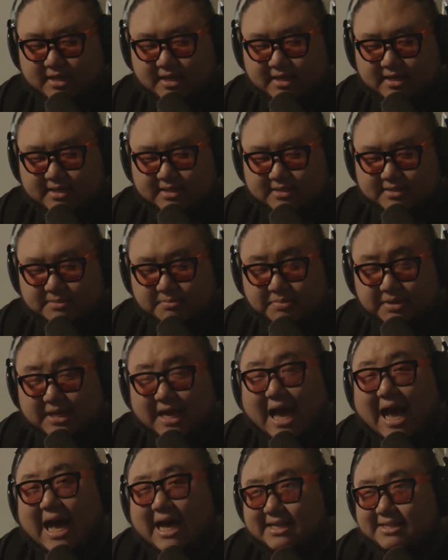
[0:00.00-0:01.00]
that is a
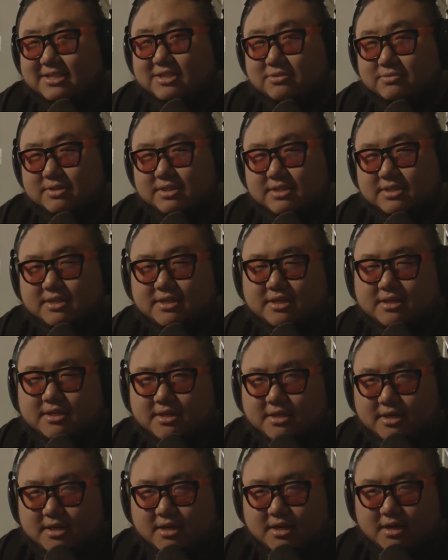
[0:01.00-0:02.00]
big asterisk,
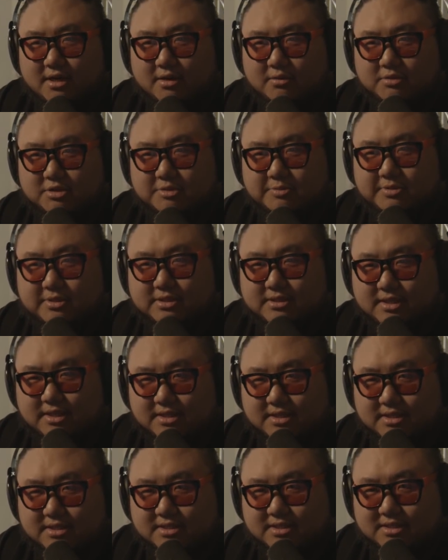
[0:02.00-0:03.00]
which means
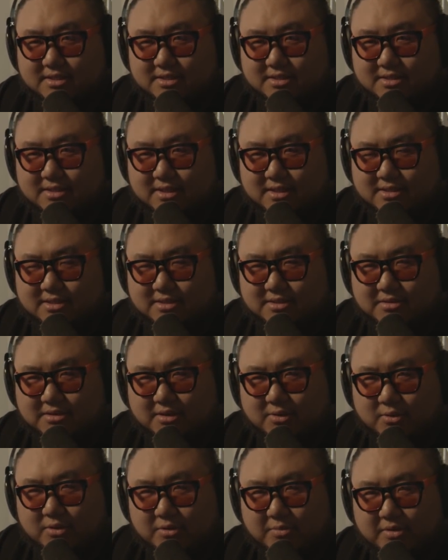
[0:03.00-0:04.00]
that this isn't
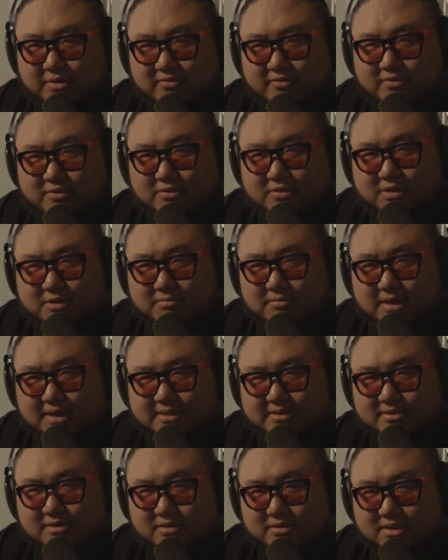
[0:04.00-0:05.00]
necessarily going to be the full
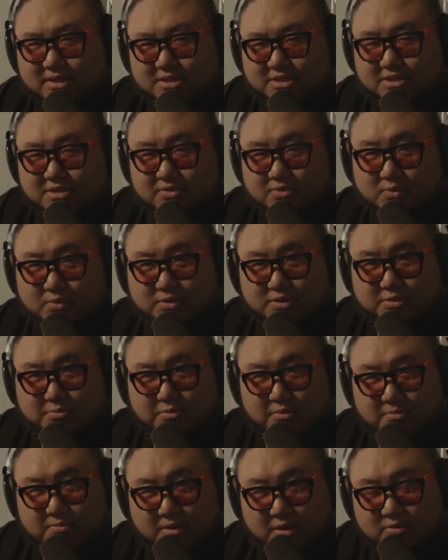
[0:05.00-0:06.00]
comeback song that she's going to
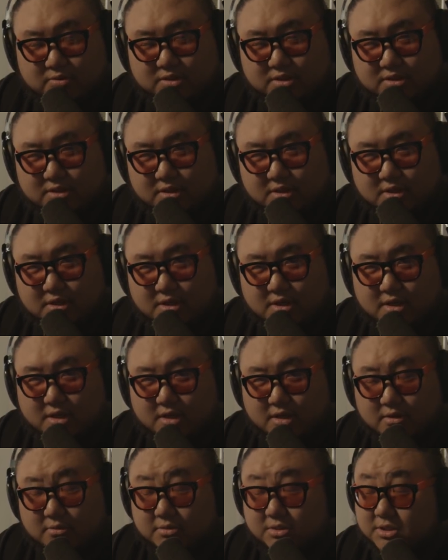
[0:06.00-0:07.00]
promote,
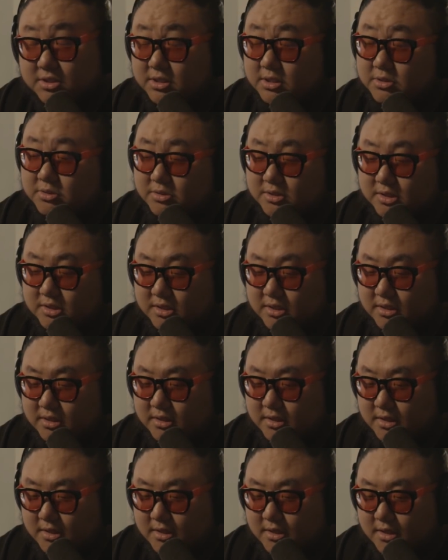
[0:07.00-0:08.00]
which is
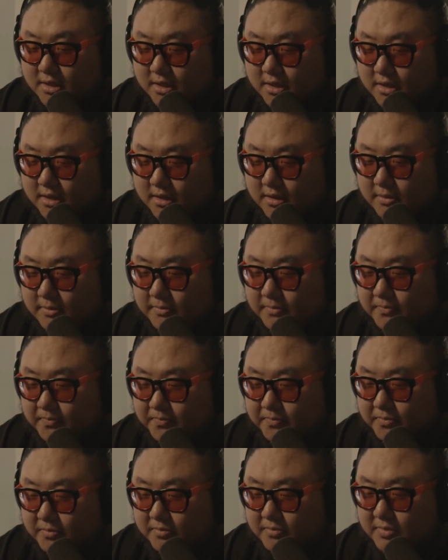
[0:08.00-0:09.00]
interesting
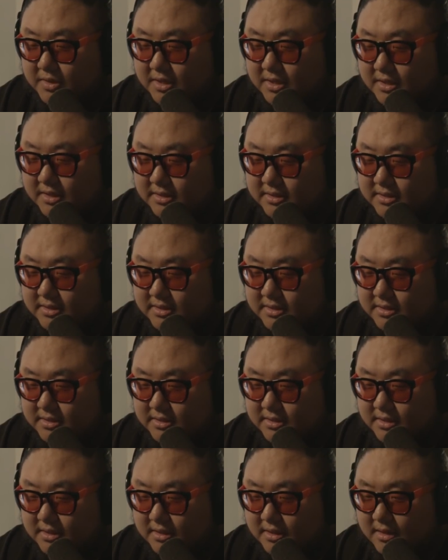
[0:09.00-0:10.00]

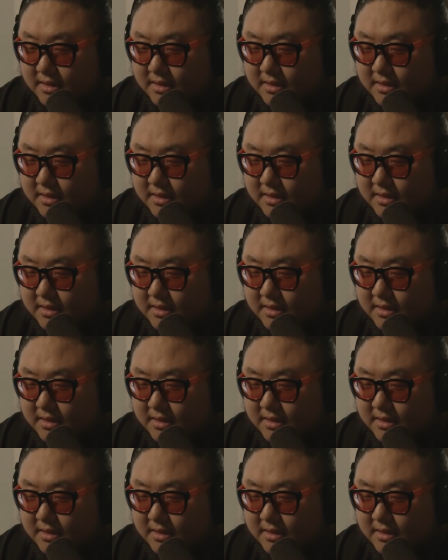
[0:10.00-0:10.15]
because